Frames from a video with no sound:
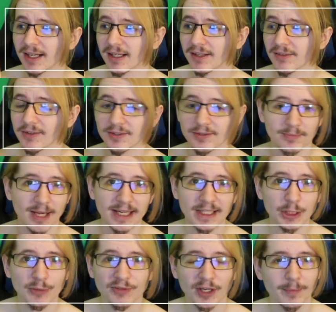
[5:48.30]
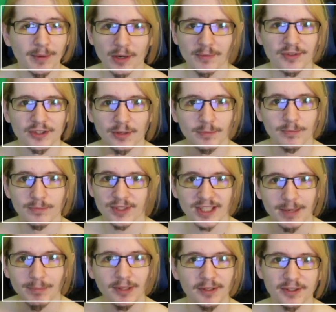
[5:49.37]
There's an idea of coming up with some
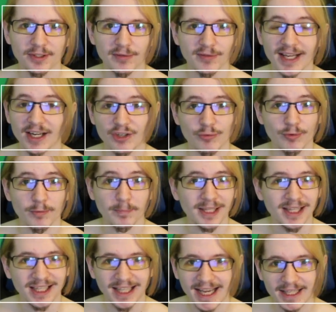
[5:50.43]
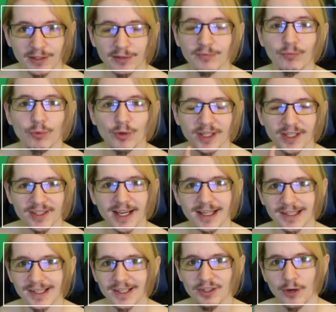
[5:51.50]
semblance of an actual plan of what
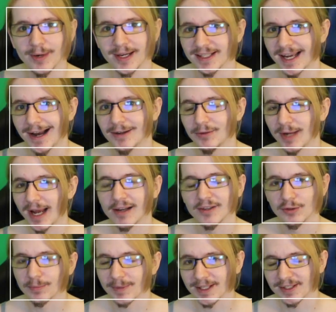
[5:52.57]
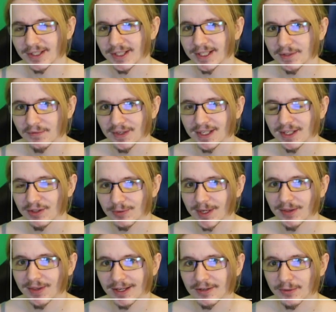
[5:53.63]
exactly is going down and how do your PCs fit into
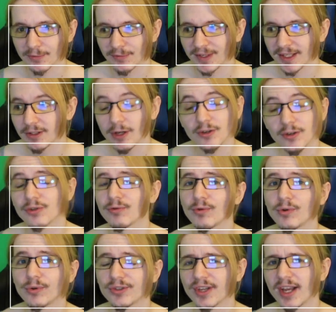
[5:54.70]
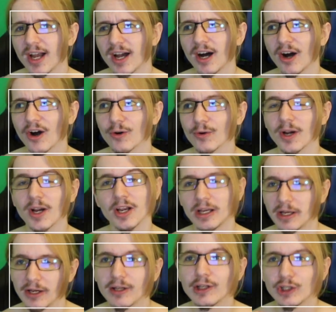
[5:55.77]
it, that sort of thing. Dungeon crawls are
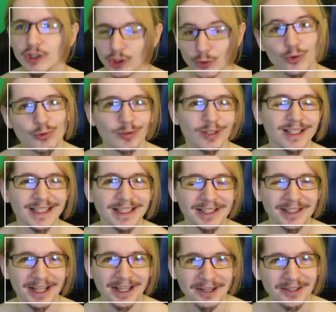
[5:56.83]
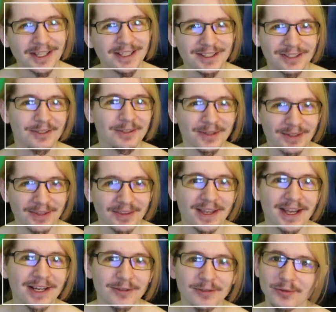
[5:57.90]
usually a lot easier than
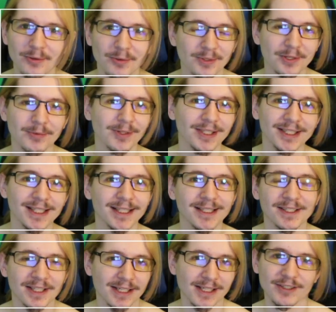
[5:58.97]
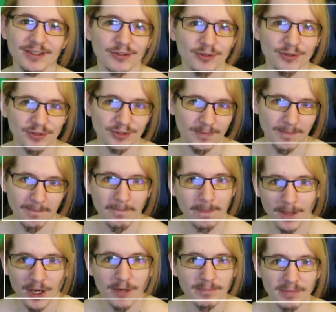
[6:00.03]
that, because all you really need is just
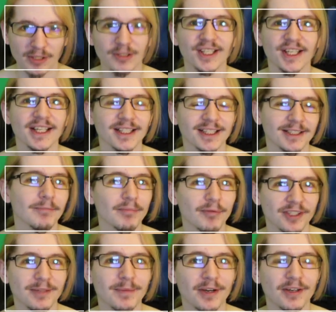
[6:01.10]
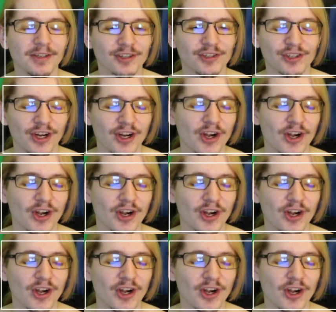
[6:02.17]
a building, pretty much.